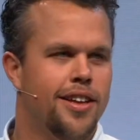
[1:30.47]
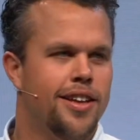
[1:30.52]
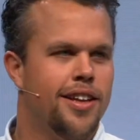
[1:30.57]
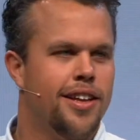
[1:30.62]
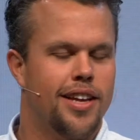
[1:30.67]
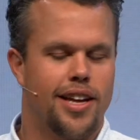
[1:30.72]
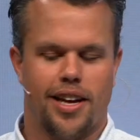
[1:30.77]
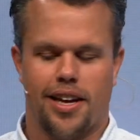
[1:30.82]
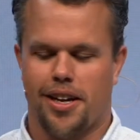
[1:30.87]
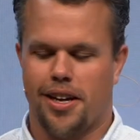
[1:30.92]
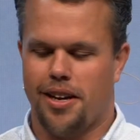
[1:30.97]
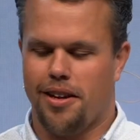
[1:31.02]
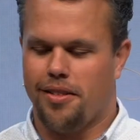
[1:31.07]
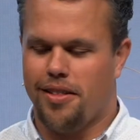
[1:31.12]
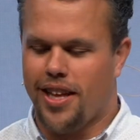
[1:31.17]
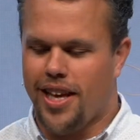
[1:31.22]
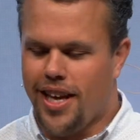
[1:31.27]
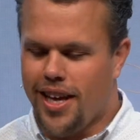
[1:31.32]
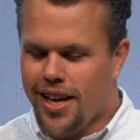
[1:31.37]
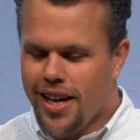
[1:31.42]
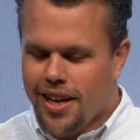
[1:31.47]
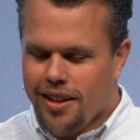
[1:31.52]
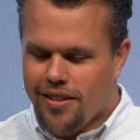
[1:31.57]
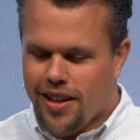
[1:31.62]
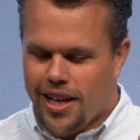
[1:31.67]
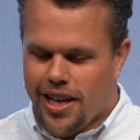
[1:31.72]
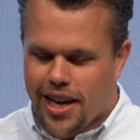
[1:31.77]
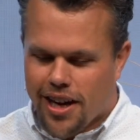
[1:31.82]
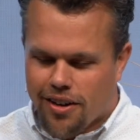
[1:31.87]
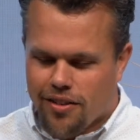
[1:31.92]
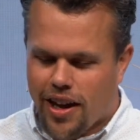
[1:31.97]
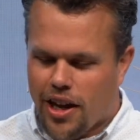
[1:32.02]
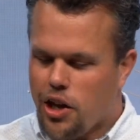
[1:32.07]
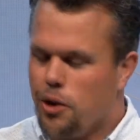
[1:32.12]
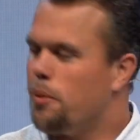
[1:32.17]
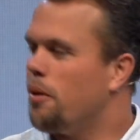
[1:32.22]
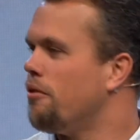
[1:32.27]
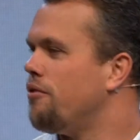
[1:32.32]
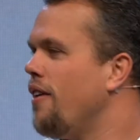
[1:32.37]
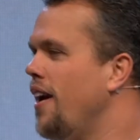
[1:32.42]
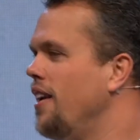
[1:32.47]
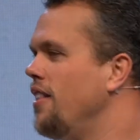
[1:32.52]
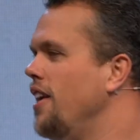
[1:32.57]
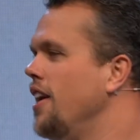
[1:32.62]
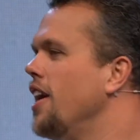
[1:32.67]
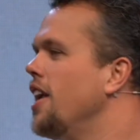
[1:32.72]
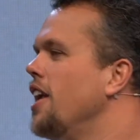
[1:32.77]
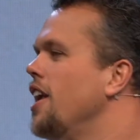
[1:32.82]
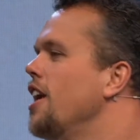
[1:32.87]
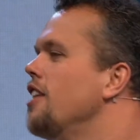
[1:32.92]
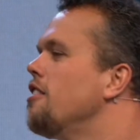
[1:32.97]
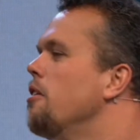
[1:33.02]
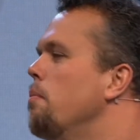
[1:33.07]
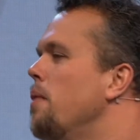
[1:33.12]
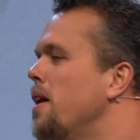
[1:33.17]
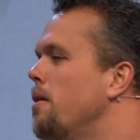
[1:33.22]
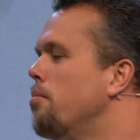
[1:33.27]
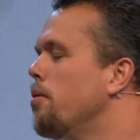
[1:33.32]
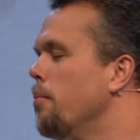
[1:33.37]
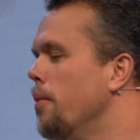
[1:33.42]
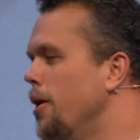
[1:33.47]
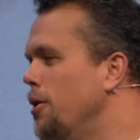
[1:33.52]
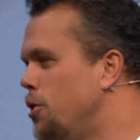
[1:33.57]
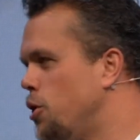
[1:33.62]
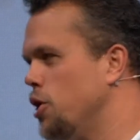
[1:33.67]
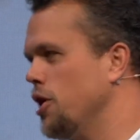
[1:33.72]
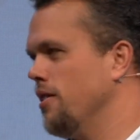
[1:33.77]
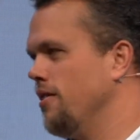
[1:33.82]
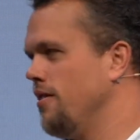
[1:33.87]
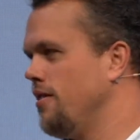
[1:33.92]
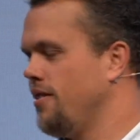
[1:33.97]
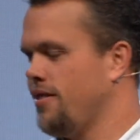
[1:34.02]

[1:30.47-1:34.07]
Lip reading: the year that you were finally going to get the big promotion,